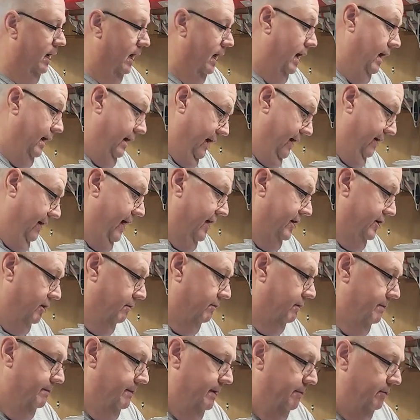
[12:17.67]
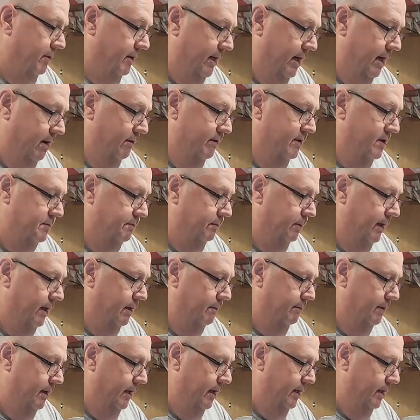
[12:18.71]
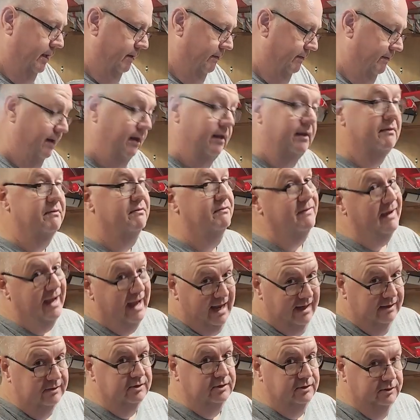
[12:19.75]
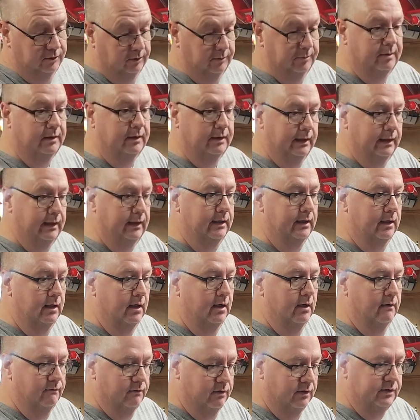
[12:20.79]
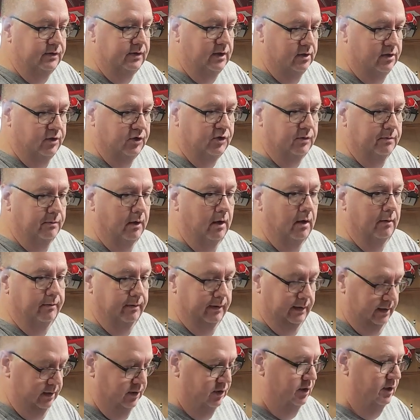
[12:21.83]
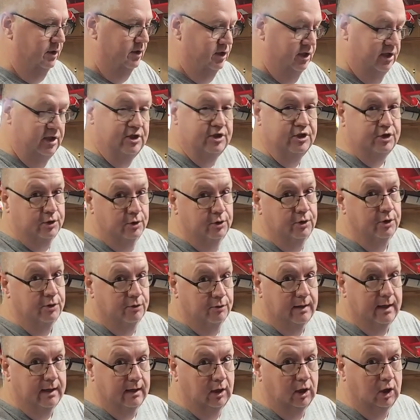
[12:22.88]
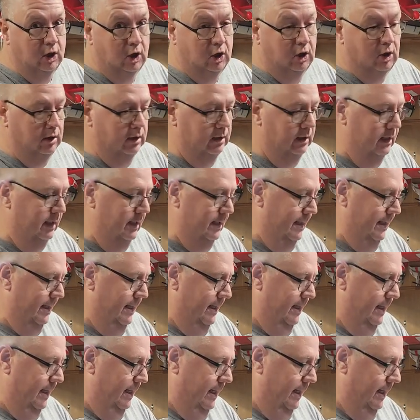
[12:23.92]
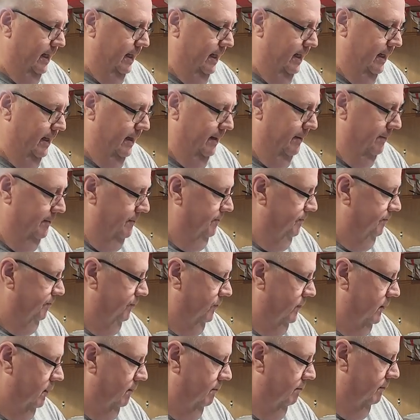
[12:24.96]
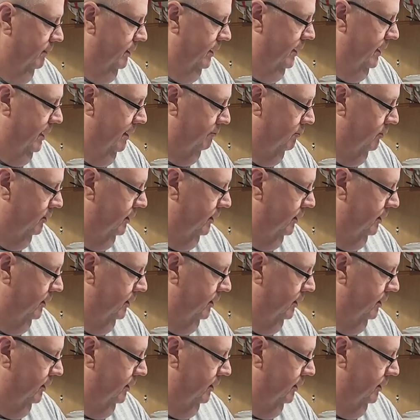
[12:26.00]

uh, I do remember, however, this plane being a fairly fast little plane for such a small plane. She, she scooted right along, um, but I'm